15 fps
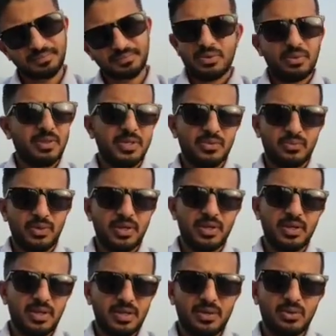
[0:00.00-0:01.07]
So once we
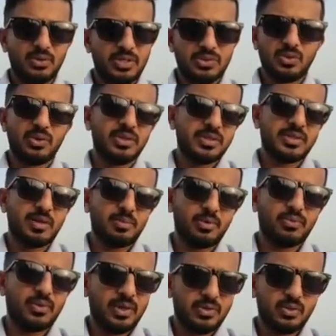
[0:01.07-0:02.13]
do all these type
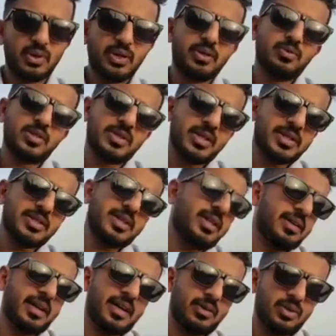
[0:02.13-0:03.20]
of soil investigation
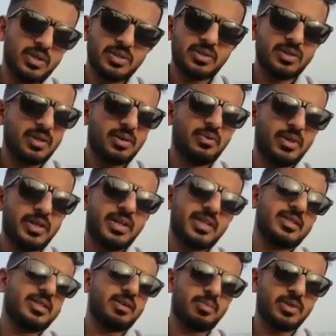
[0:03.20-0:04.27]
and calculation, the very
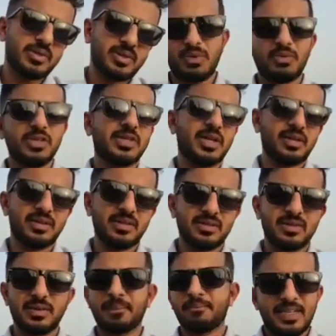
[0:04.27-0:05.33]
next step is we will start
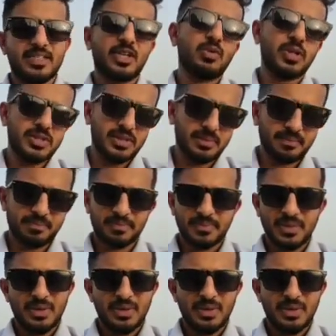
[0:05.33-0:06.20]
this excavation.